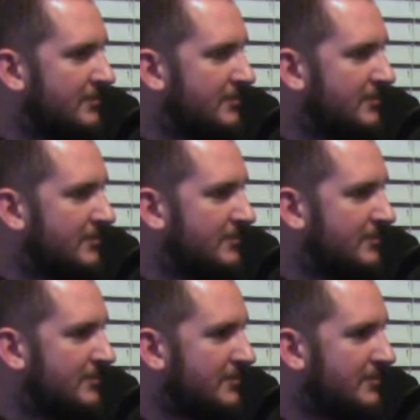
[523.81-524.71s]

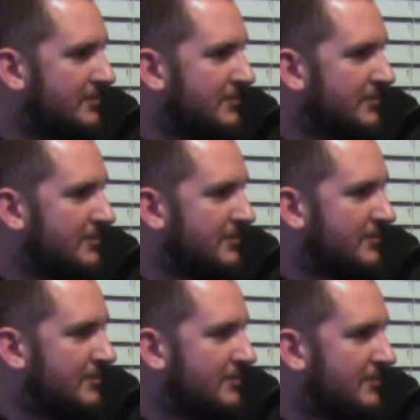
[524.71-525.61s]

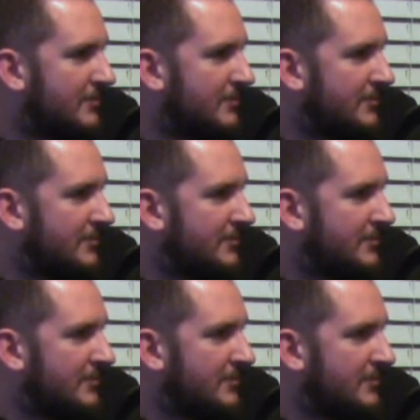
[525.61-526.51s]

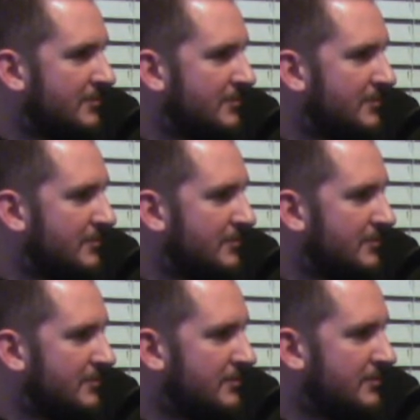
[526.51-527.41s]

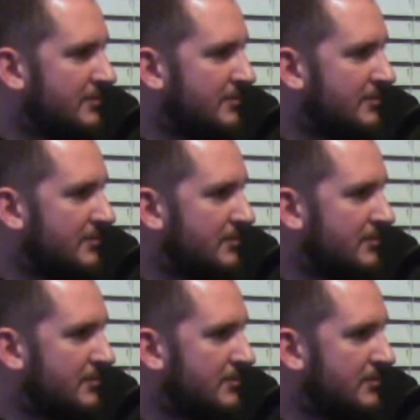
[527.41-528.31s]

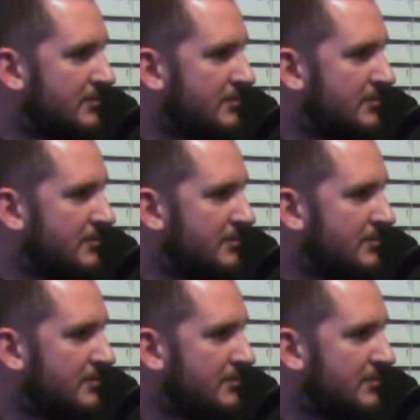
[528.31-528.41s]
(silent)